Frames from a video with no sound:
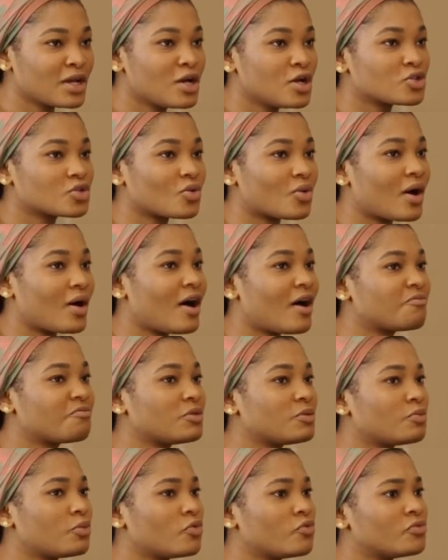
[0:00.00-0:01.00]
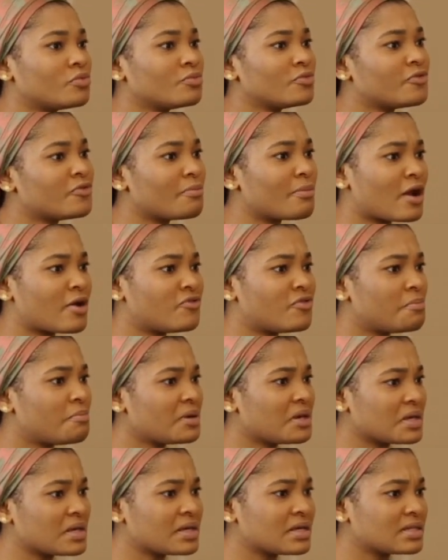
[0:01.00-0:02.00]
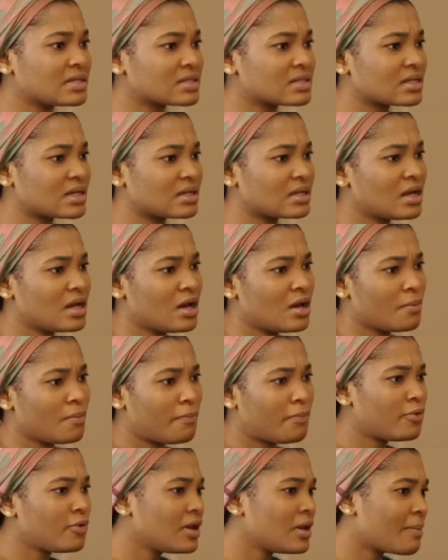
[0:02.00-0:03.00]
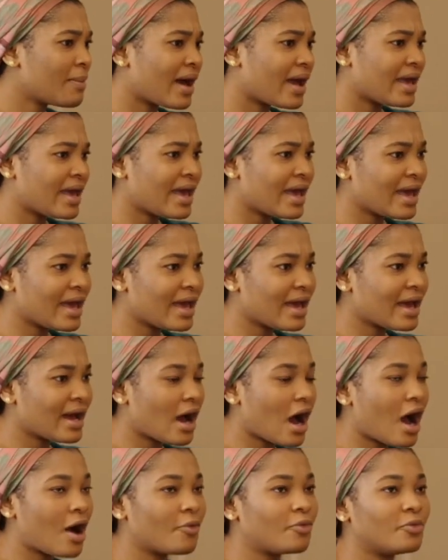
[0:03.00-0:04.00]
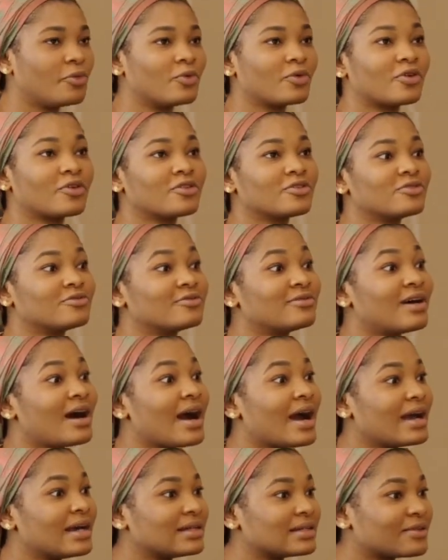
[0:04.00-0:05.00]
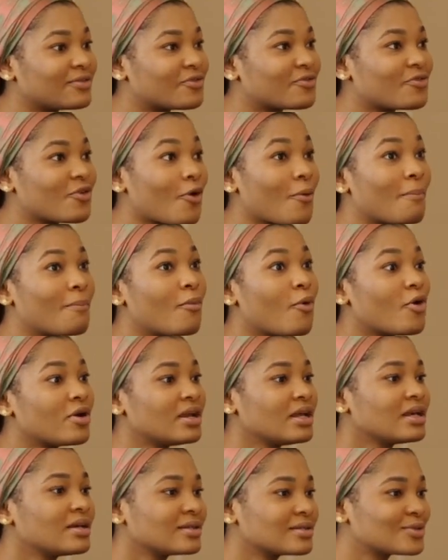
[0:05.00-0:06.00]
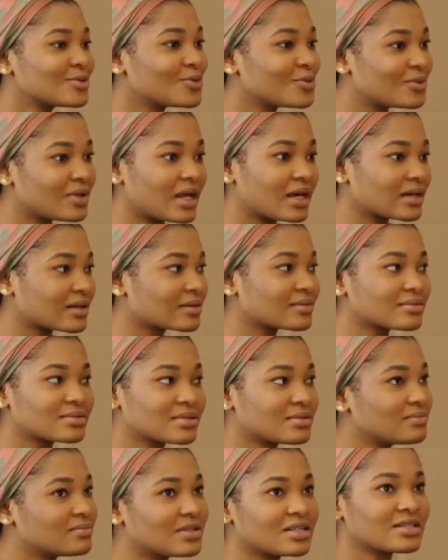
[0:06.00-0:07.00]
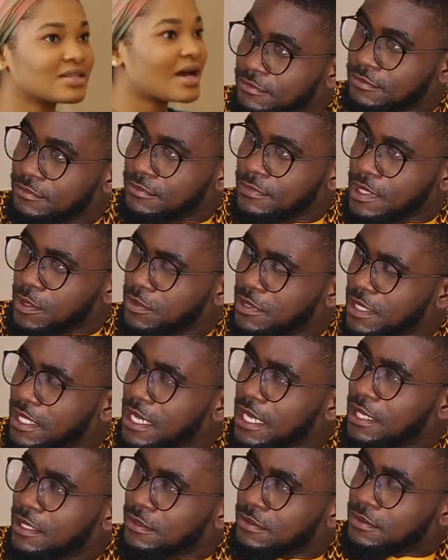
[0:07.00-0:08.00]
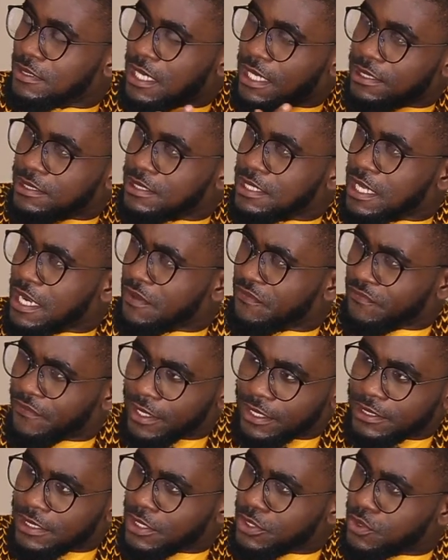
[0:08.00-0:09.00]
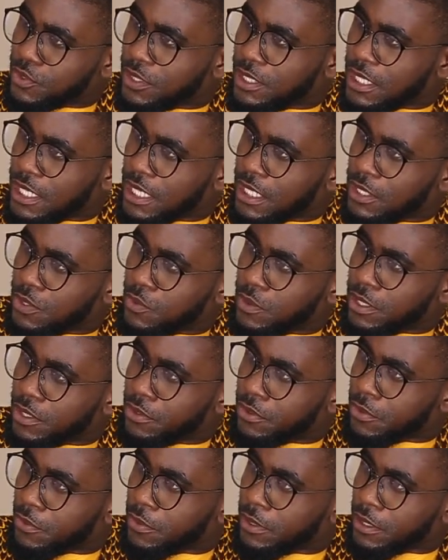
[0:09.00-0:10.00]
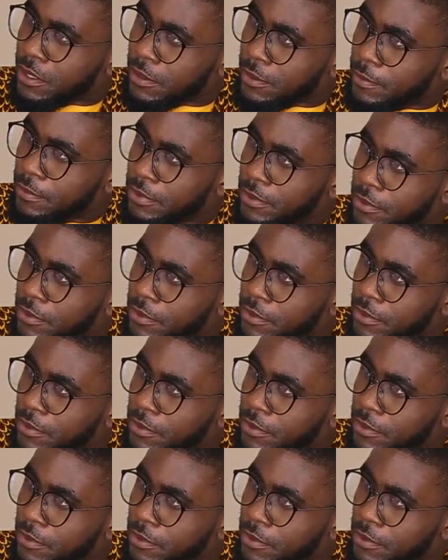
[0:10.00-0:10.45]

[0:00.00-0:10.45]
So I have people removing my ribbons and pulling my hair. I would cry from morning to the time that they're going to pick me up. Has that affected you in any way growing up?